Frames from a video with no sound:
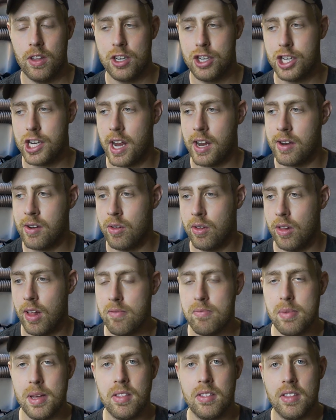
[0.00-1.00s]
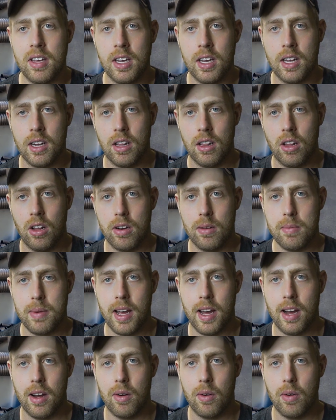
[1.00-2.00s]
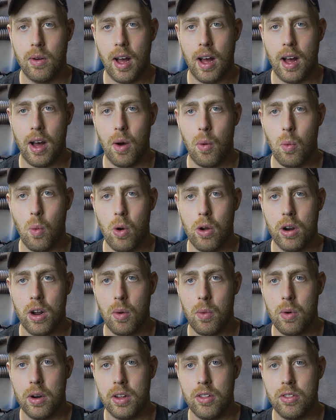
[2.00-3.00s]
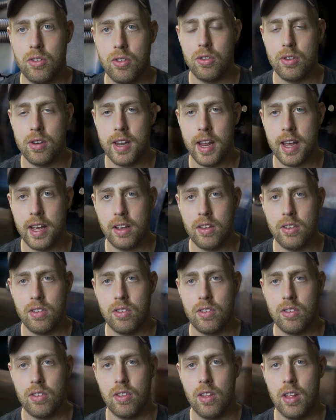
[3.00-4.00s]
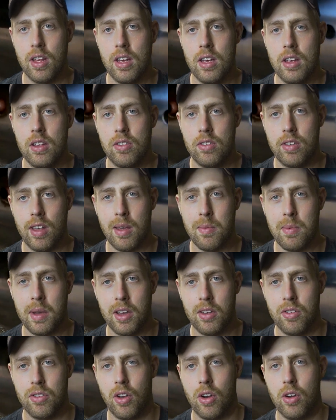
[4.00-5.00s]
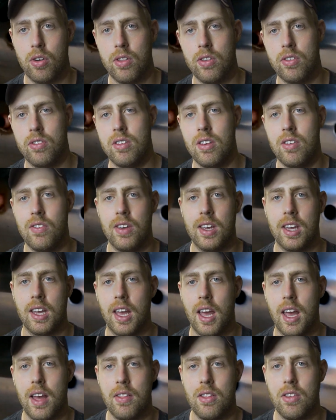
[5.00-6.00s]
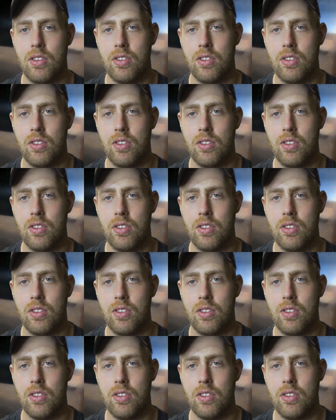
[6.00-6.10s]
the channel, I've been thinking a lot about what I want next, seeming as though the Civic and the